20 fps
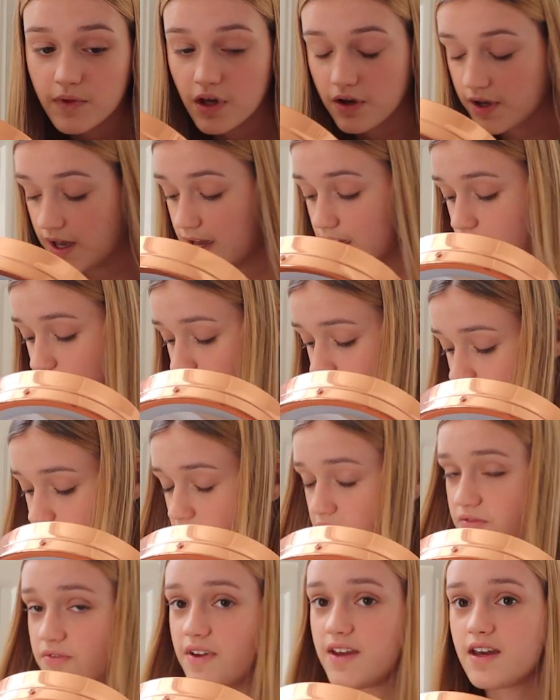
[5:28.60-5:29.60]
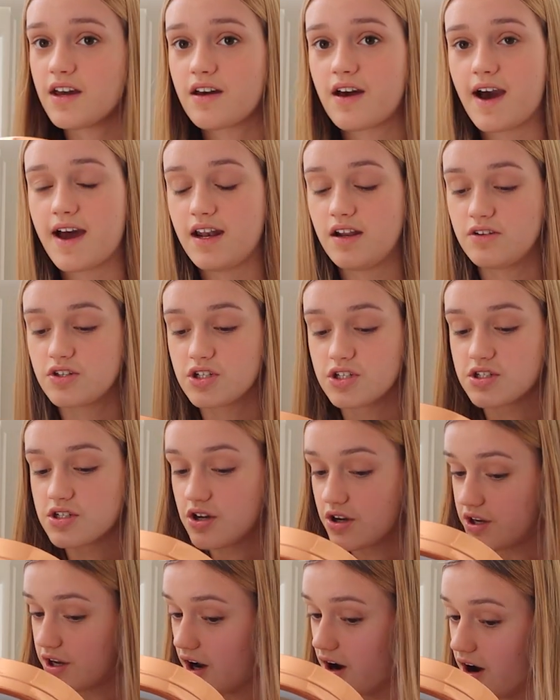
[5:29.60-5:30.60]
Okay, using my finger kind of just
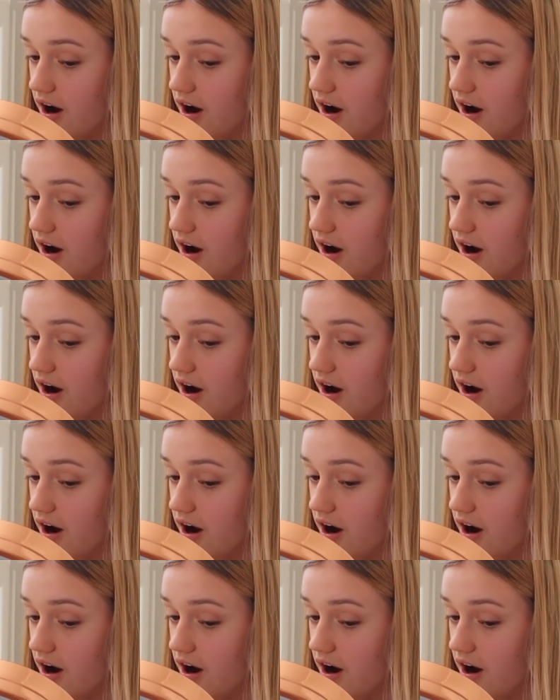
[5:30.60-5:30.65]
took it